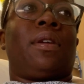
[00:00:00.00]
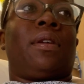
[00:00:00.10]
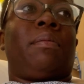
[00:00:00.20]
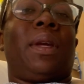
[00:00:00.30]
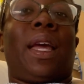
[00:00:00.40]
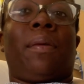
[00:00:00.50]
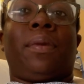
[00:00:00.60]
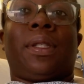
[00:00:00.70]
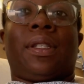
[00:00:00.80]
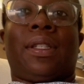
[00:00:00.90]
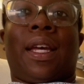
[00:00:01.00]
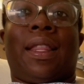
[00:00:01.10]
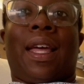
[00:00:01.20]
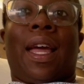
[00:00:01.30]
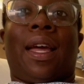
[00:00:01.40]
be able to say
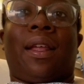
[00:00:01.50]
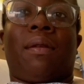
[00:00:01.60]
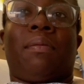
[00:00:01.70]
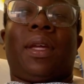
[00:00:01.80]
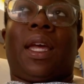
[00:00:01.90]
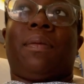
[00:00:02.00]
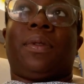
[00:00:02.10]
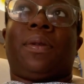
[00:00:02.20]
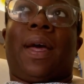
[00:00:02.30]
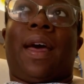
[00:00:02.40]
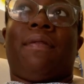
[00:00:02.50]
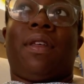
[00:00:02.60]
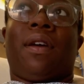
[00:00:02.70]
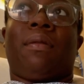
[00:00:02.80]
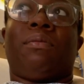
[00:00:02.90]
that and be able to have
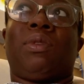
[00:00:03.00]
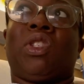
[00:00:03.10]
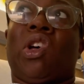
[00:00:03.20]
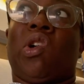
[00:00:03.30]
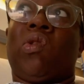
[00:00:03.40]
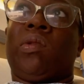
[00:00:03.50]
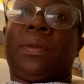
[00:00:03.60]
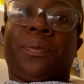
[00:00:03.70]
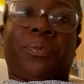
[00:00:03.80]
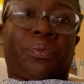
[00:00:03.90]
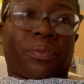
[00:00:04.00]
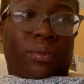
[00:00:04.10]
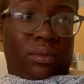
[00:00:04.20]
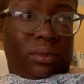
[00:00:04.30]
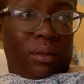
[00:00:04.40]
them. So
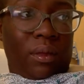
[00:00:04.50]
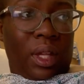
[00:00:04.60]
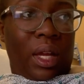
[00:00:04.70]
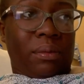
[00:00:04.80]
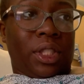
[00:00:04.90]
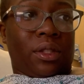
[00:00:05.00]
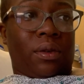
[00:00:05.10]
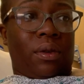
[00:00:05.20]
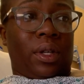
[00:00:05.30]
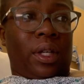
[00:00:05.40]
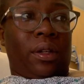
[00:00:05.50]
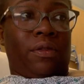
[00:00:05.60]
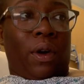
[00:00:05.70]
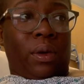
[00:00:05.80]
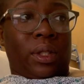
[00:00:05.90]
I'm just going to
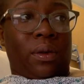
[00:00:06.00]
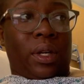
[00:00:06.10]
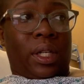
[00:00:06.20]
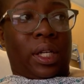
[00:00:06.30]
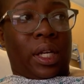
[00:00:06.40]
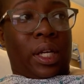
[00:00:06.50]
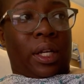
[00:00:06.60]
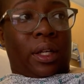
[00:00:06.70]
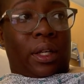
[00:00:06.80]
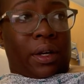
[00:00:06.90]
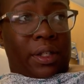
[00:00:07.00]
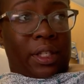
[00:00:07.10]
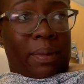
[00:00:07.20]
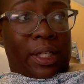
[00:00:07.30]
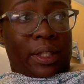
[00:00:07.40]
focus on
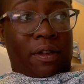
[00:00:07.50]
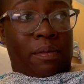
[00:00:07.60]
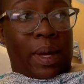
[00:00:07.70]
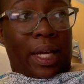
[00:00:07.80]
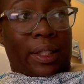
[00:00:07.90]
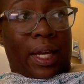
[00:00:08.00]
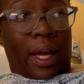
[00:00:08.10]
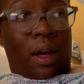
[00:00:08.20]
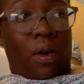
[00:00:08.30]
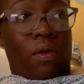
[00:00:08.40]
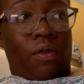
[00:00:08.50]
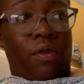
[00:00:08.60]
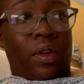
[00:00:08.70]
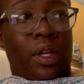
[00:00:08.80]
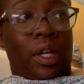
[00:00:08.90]
nursing myself back to health,
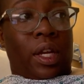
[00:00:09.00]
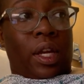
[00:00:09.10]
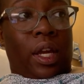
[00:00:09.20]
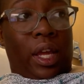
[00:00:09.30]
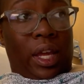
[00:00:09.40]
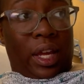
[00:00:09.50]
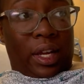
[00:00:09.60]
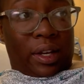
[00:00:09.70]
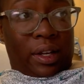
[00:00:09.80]
and